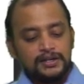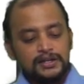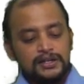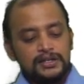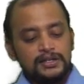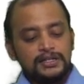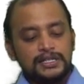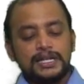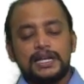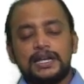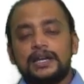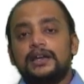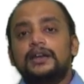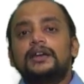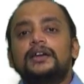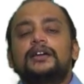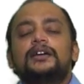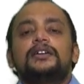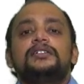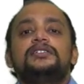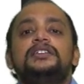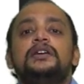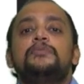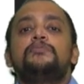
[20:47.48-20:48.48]
See,
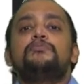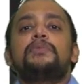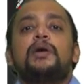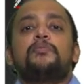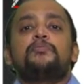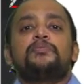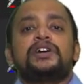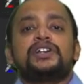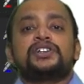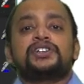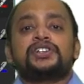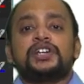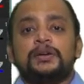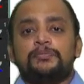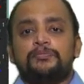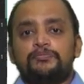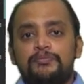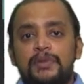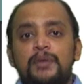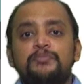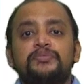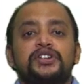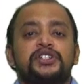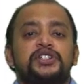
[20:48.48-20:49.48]
gym membership,
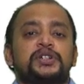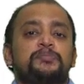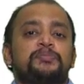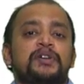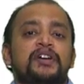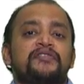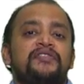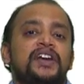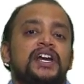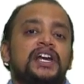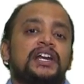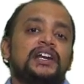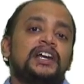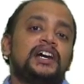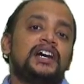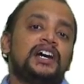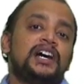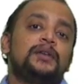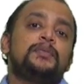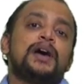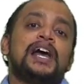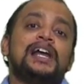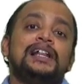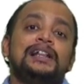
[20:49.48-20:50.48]
membership of a
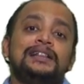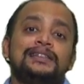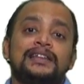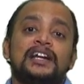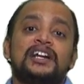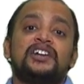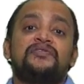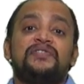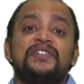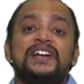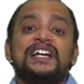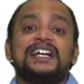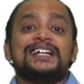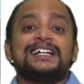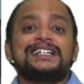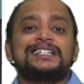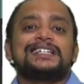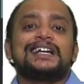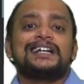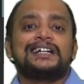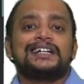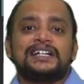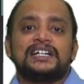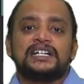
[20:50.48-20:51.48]
club, health and fitness
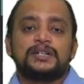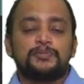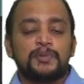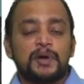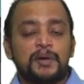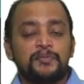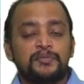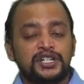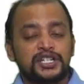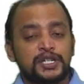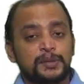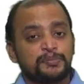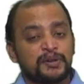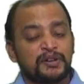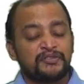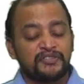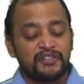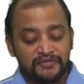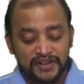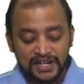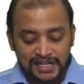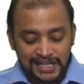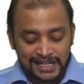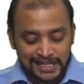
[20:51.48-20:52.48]
center, membership of a
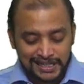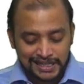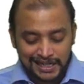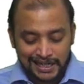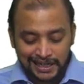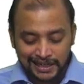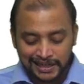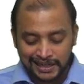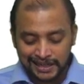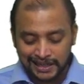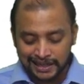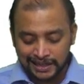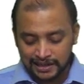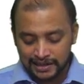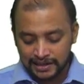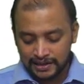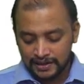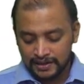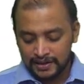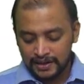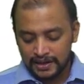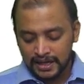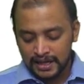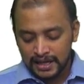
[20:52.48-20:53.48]
fitness center
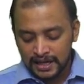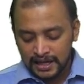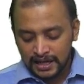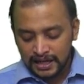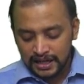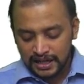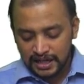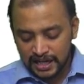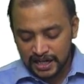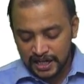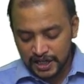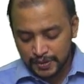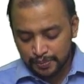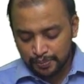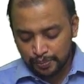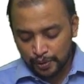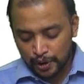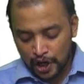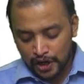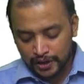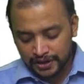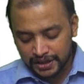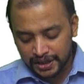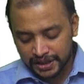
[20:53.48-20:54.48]
is
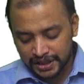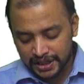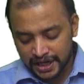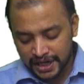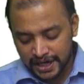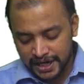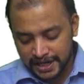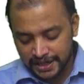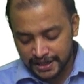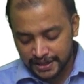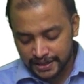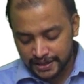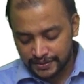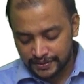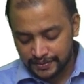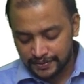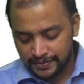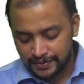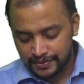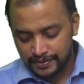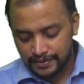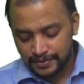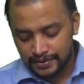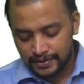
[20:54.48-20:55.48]
blocked credit.
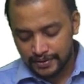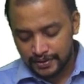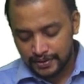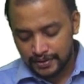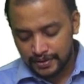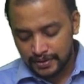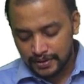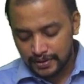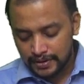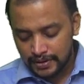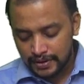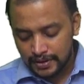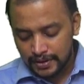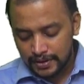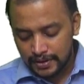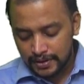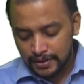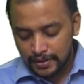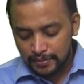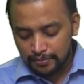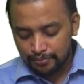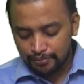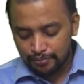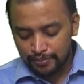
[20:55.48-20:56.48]

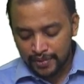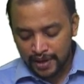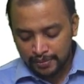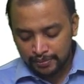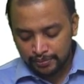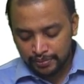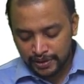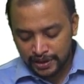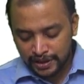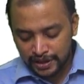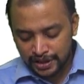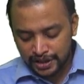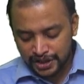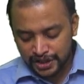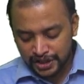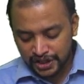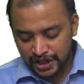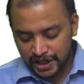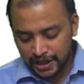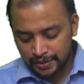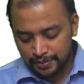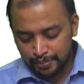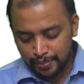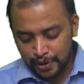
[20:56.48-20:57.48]

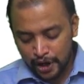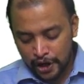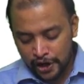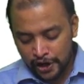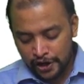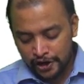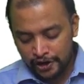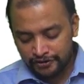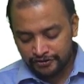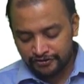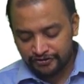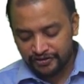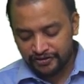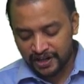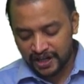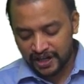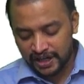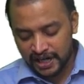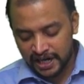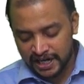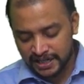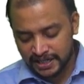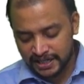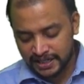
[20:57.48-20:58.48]
Membership of
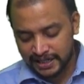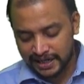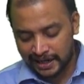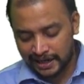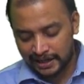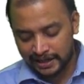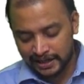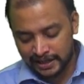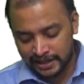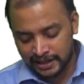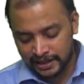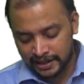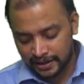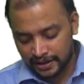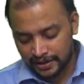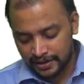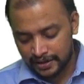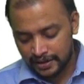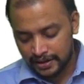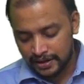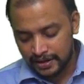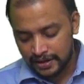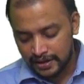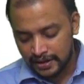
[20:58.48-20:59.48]
fitness center,
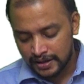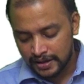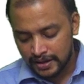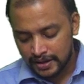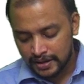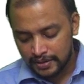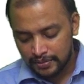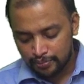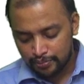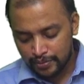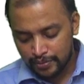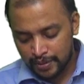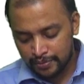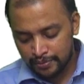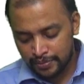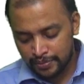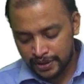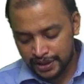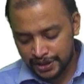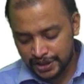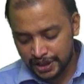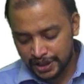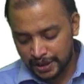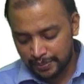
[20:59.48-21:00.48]

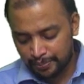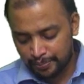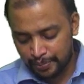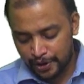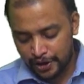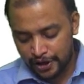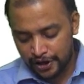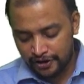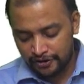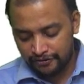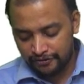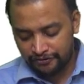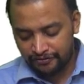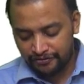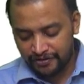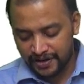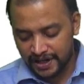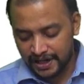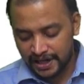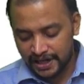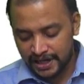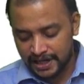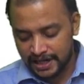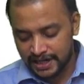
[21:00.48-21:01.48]
membership of
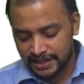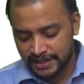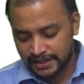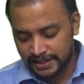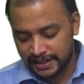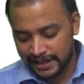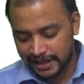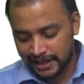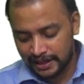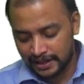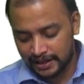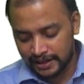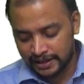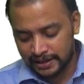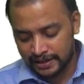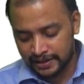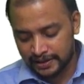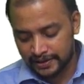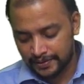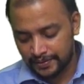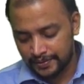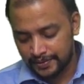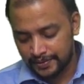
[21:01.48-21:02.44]
fitness center